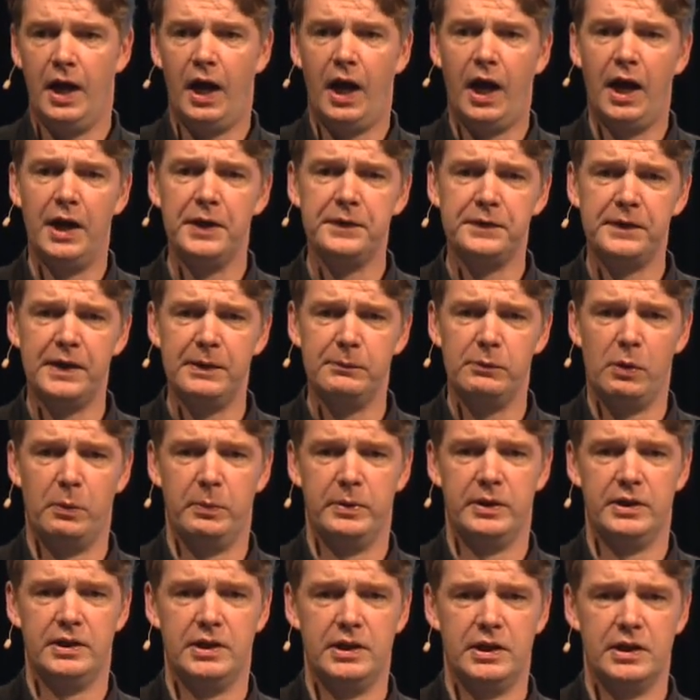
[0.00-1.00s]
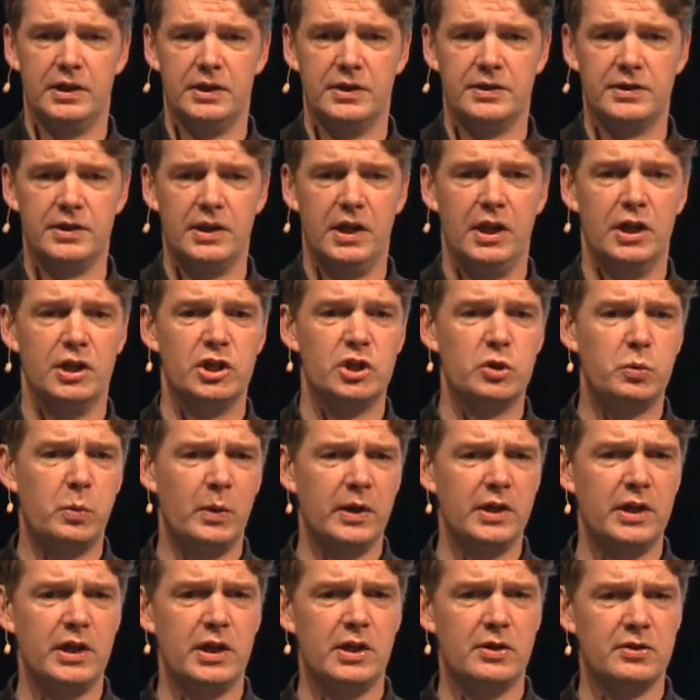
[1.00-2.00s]
I think what we need is
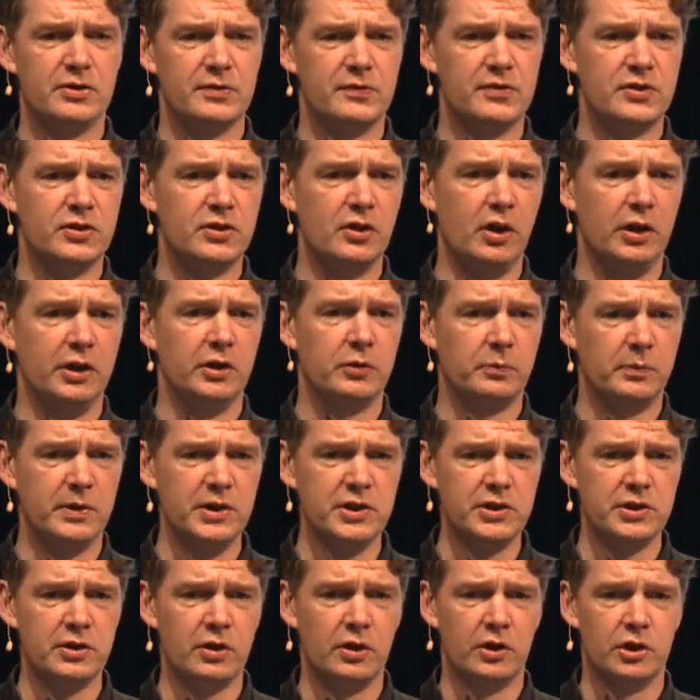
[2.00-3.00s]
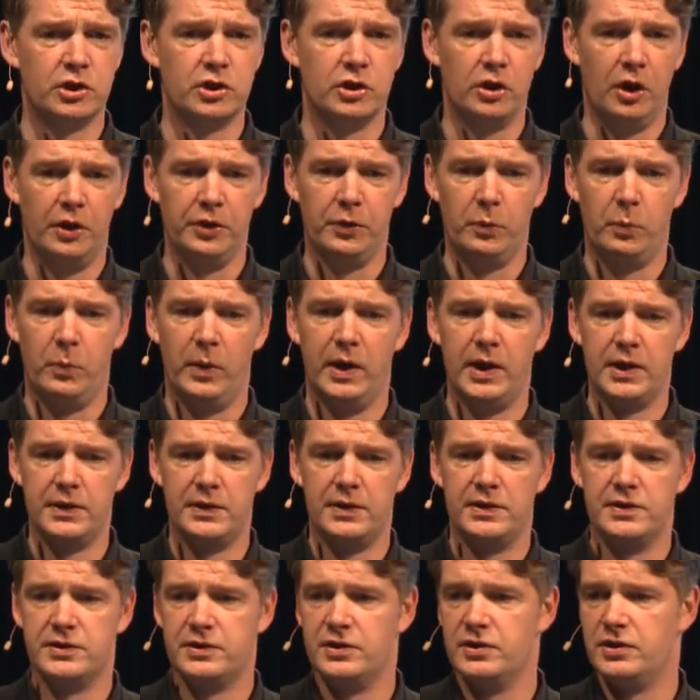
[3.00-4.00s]
20 years of solid research on the way
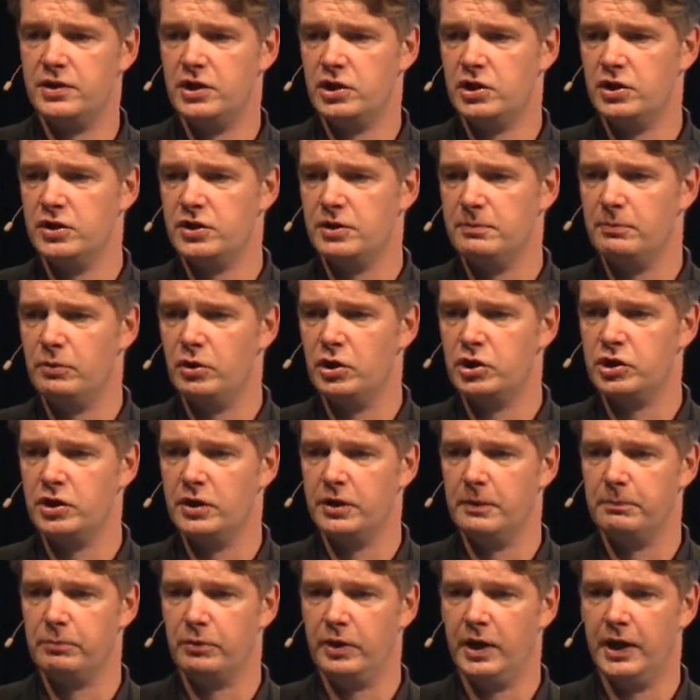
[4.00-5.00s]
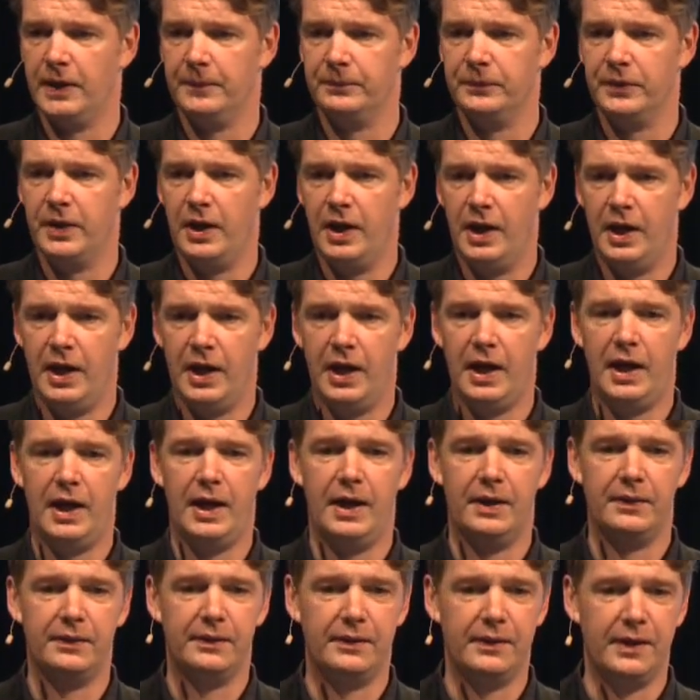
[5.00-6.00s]
these decisions emerge in the brain,
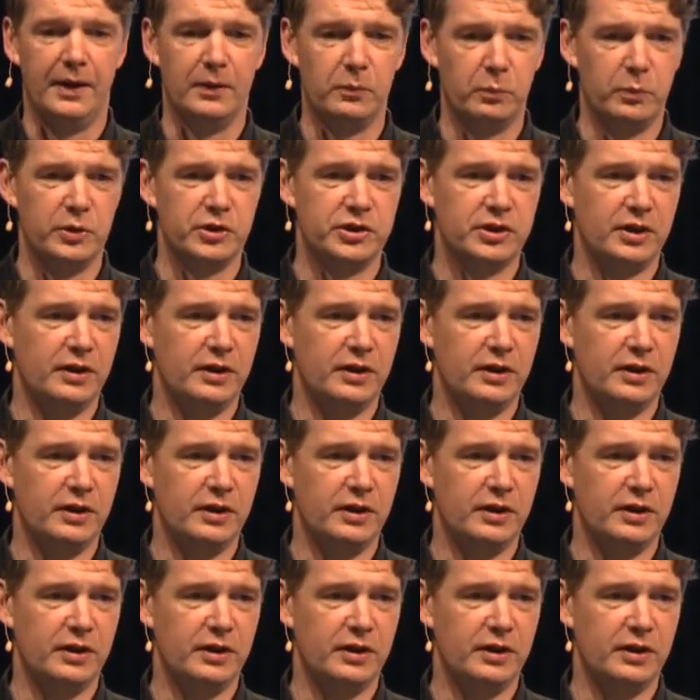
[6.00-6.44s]
and then we